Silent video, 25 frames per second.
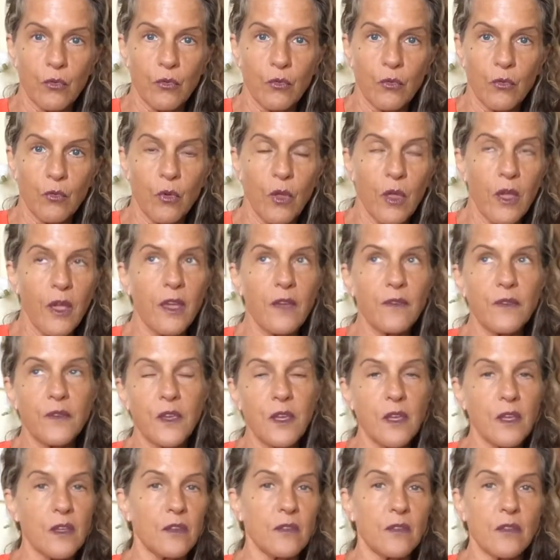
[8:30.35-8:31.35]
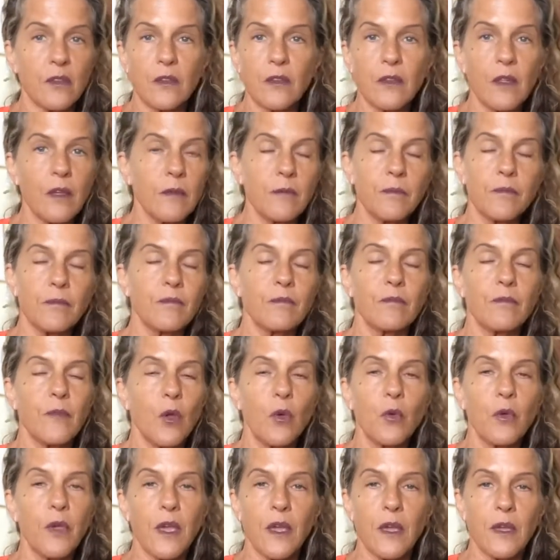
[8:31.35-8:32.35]
Well, I have kids.
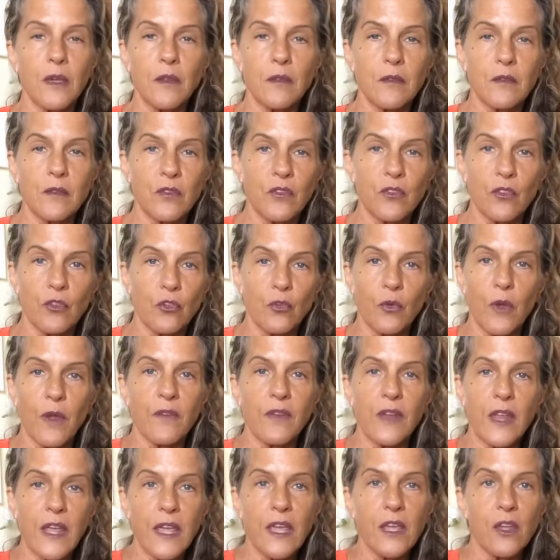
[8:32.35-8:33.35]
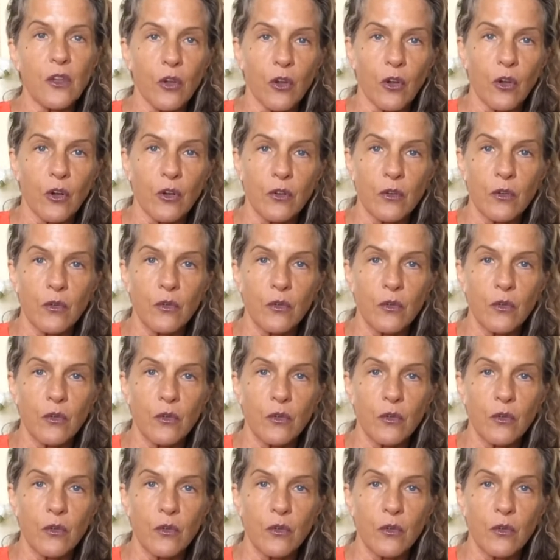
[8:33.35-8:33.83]
Okay, so you have an anchor.